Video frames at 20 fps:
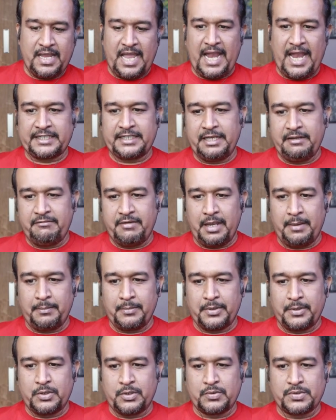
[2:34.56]
Active
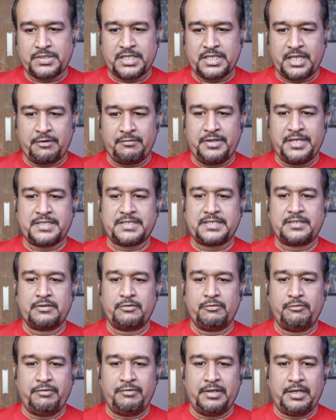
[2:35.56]
MQ service
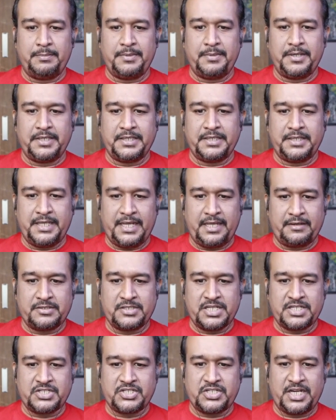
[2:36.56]
will be there.
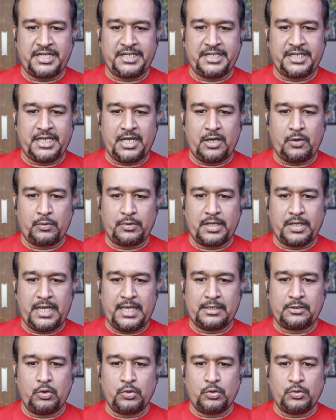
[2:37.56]
Just check it out.
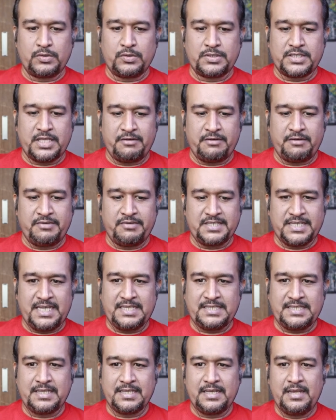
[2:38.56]
I'll go to
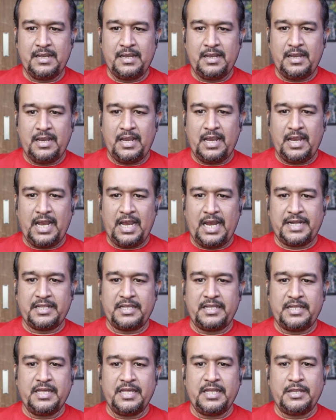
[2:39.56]
services, and
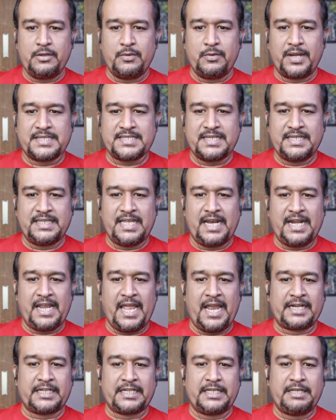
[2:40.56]
here you can see that
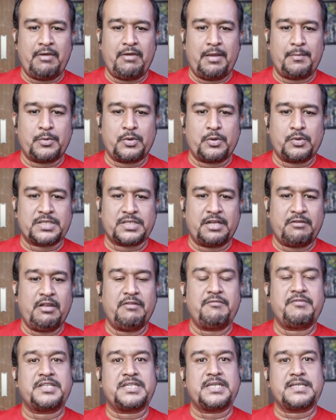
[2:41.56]
Active MQ
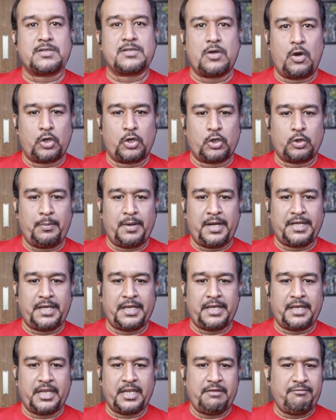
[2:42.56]
server, which is
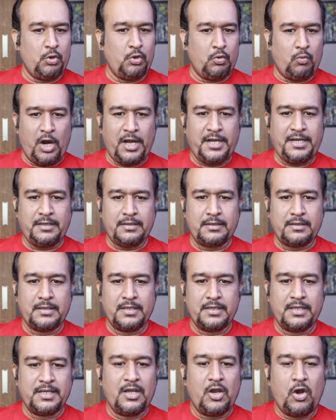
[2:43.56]
automatic. If you want,
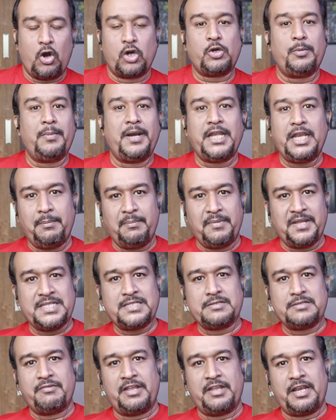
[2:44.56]
automatic
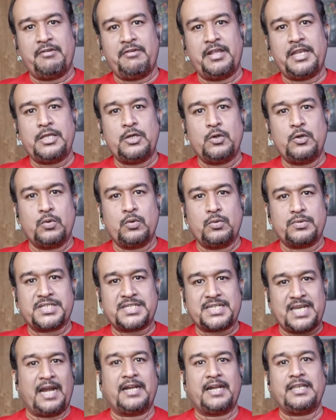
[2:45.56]
means whenever you
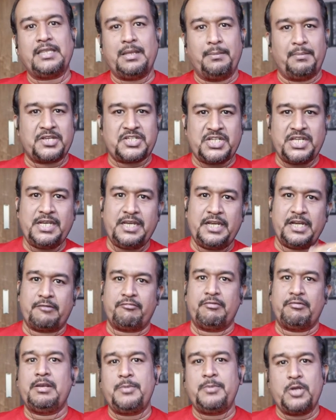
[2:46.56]
start the machine,
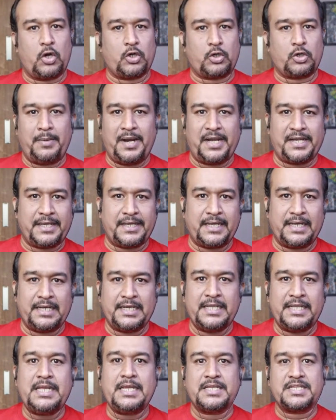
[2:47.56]
it will be
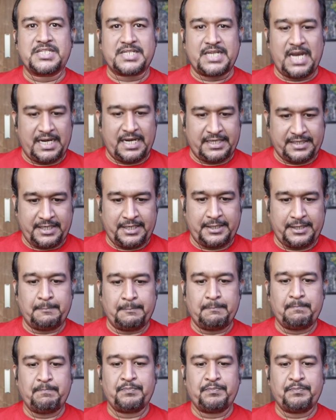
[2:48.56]
automatically started.